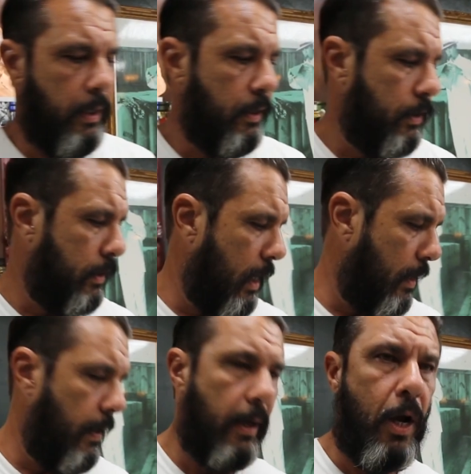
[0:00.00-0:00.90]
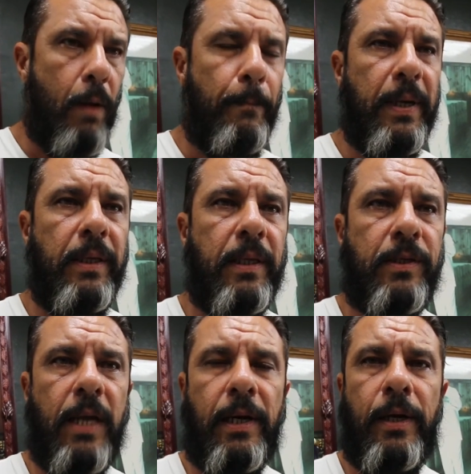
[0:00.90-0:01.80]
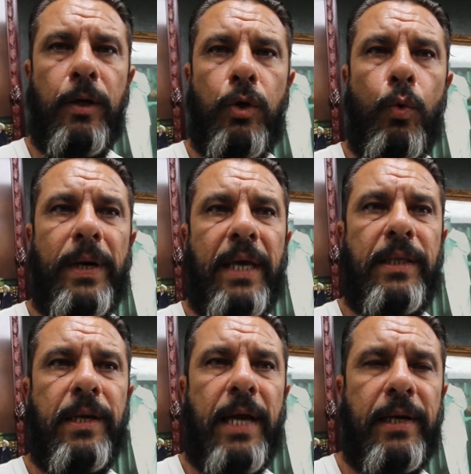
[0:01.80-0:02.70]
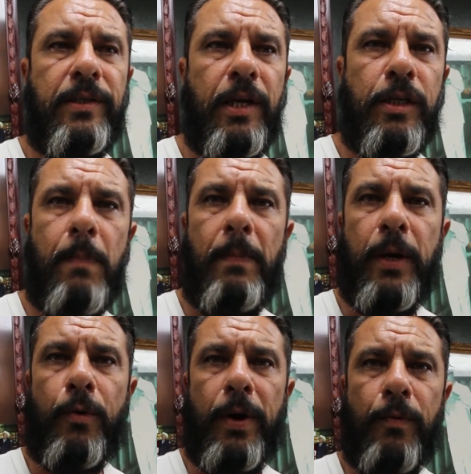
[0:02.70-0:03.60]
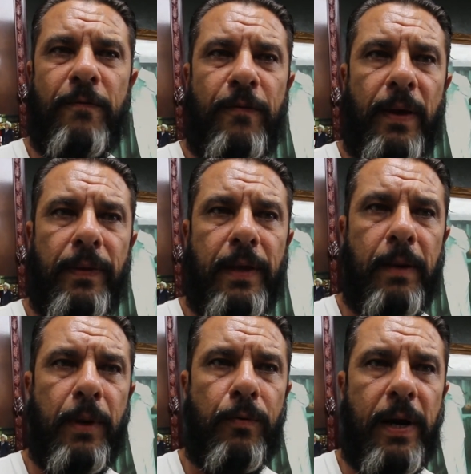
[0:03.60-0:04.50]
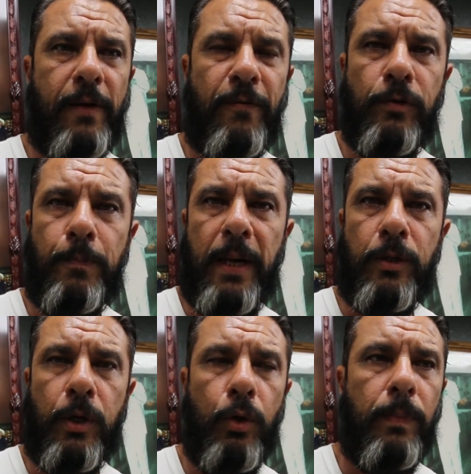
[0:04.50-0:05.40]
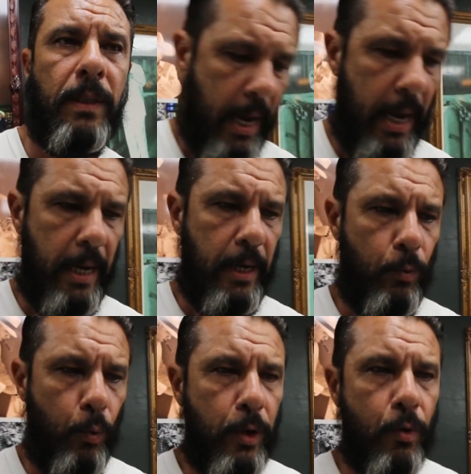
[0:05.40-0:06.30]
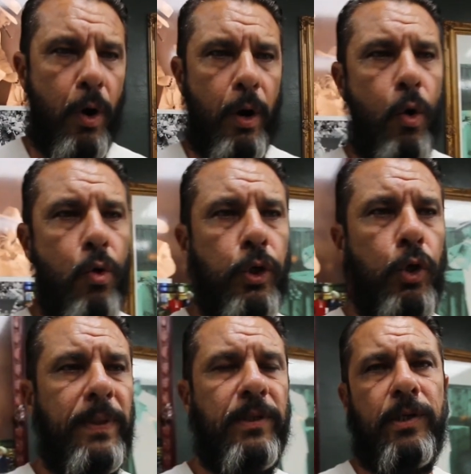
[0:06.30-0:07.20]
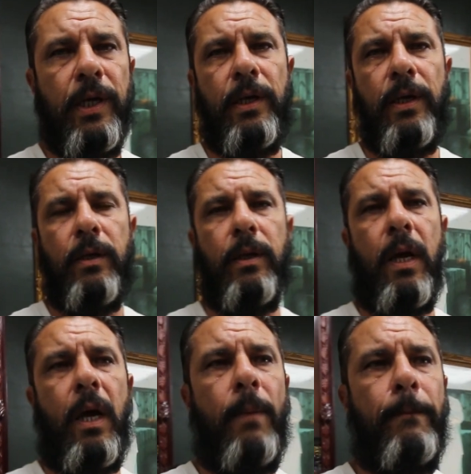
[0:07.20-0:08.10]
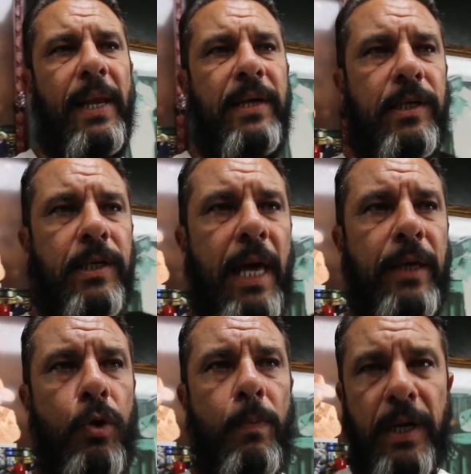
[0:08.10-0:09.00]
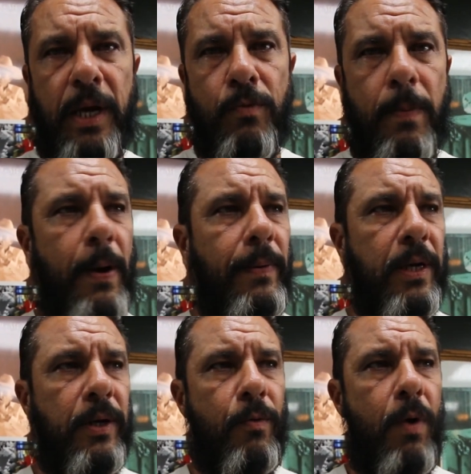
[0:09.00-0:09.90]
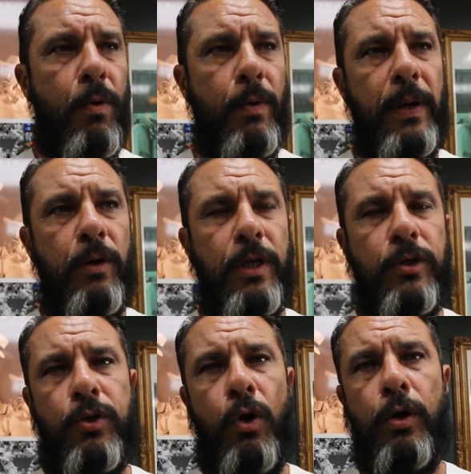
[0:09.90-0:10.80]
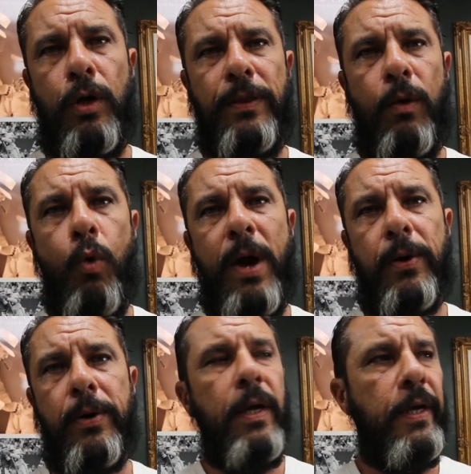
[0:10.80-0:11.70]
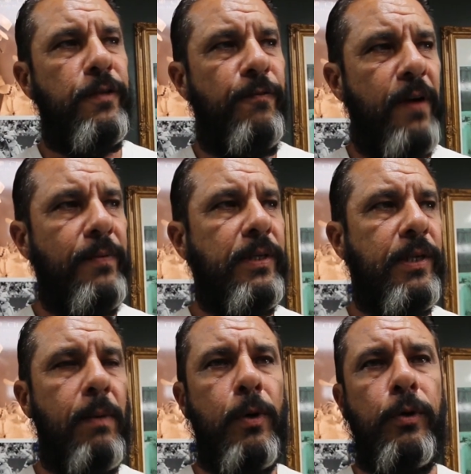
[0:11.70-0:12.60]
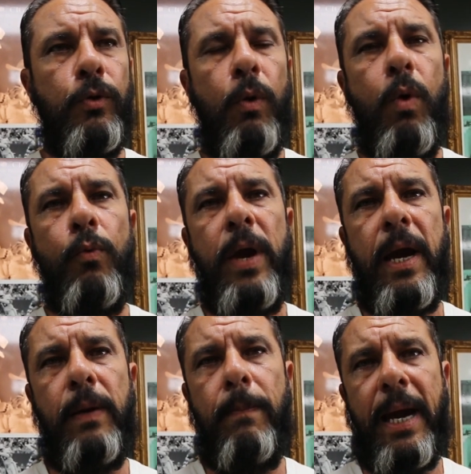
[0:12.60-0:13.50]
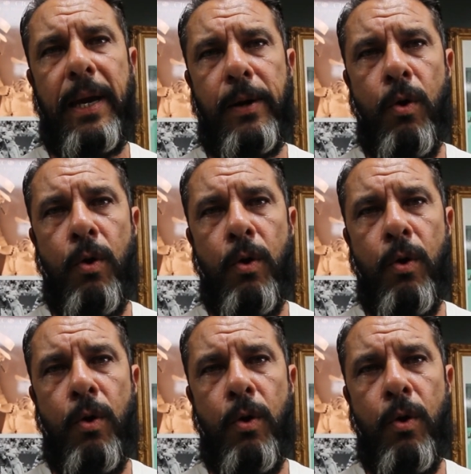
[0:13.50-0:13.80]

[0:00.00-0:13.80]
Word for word: This is a, a company that started in Cuba in eighteen ninety-six by my great-grandfather that immigrated from Spain to Cuba. And we grew our own Cuban seed in uh, places like Dominican Republic and Nicaragua because the soil and the weather is very similar to the one we had back at